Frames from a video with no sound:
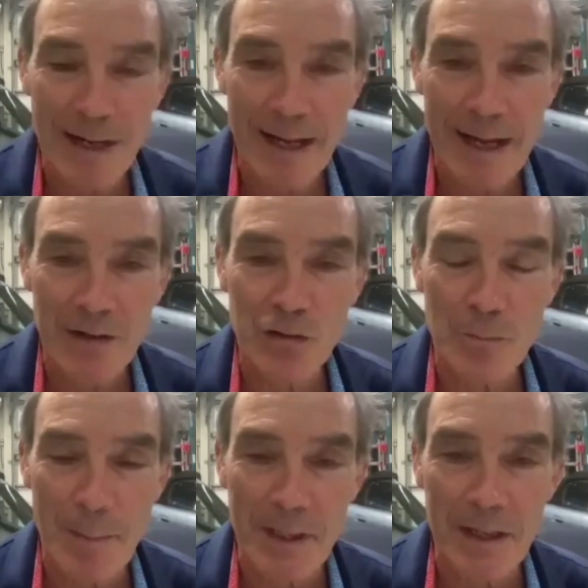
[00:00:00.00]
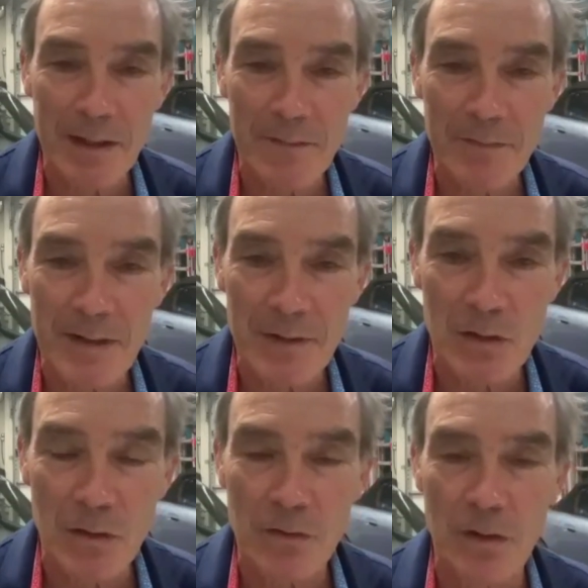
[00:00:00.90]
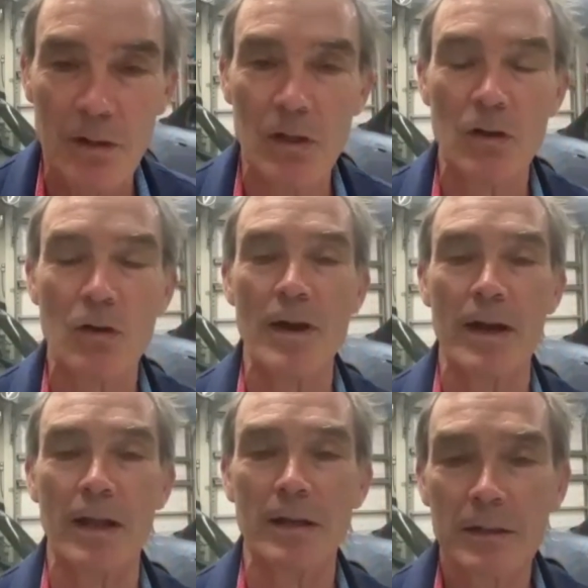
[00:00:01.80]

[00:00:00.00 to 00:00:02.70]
of handsome? I mean, give it a little credit.